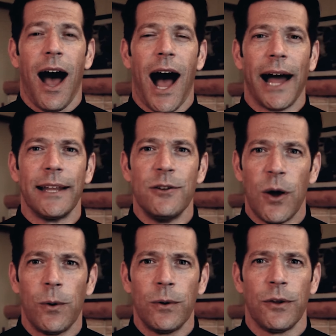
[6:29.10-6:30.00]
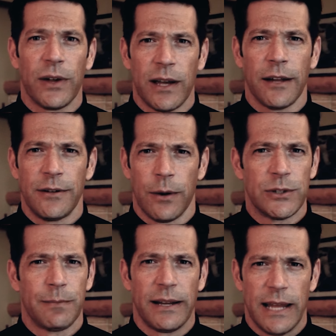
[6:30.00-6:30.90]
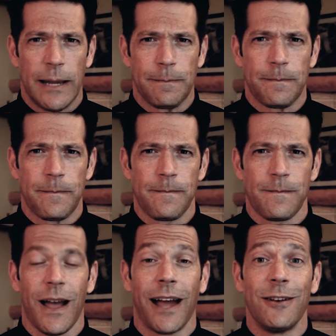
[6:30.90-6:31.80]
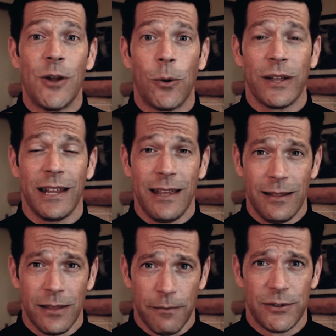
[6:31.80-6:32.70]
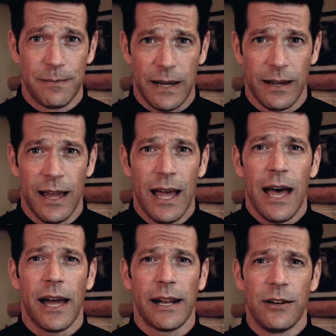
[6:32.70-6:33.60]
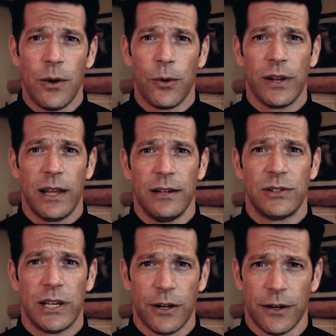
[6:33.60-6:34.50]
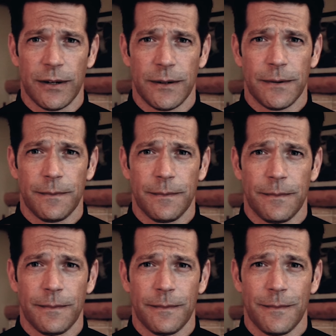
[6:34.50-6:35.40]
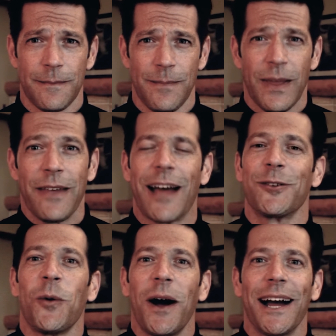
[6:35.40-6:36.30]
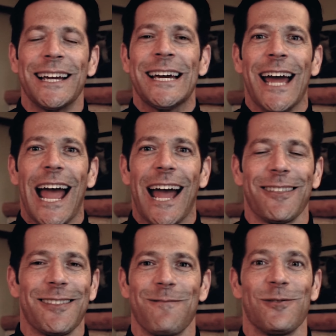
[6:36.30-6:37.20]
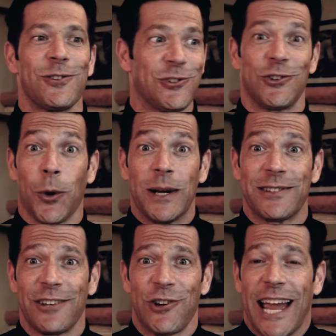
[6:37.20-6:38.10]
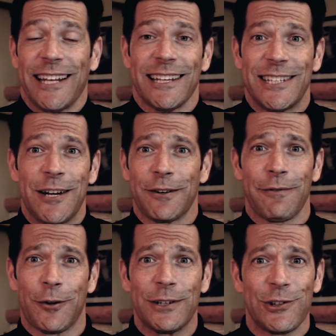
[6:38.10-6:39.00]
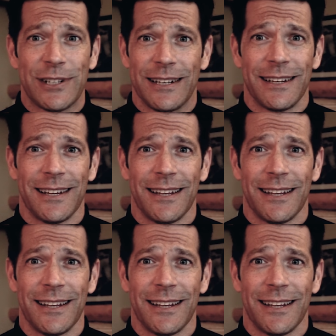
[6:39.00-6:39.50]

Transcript: I know that God knows my name. I know that he loves me, and I know that he's here. That is why joy is the gigantic secret of the Christian.